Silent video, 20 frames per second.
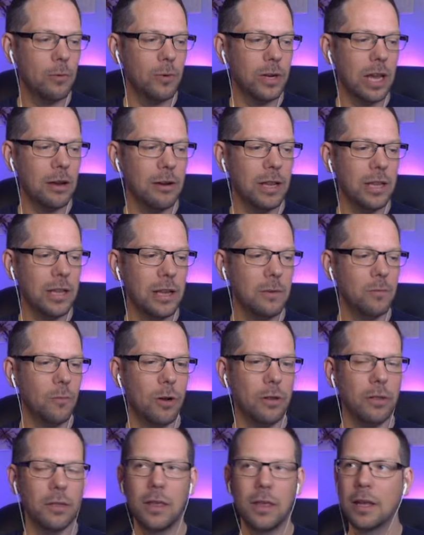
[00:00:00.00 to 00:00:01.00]
We only need
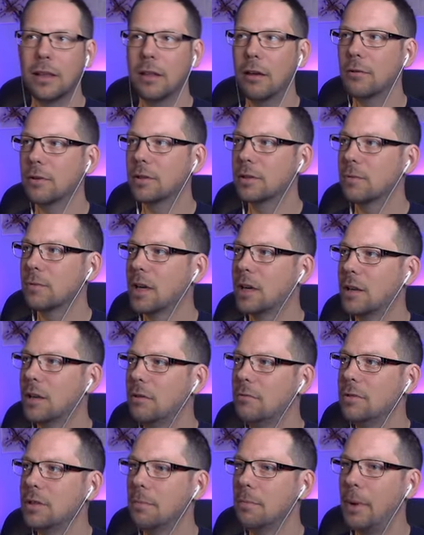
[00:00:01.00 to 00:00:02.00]
one thing though, because we can
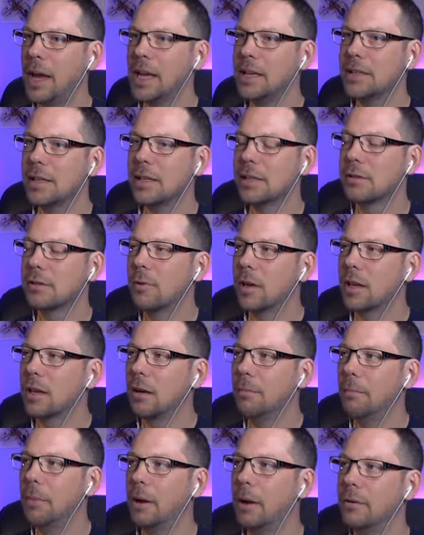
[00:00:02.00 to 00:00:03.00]
use the basic squid
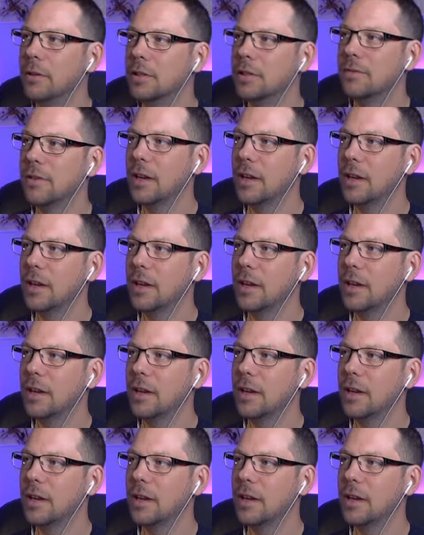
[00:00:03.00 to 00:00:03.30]
components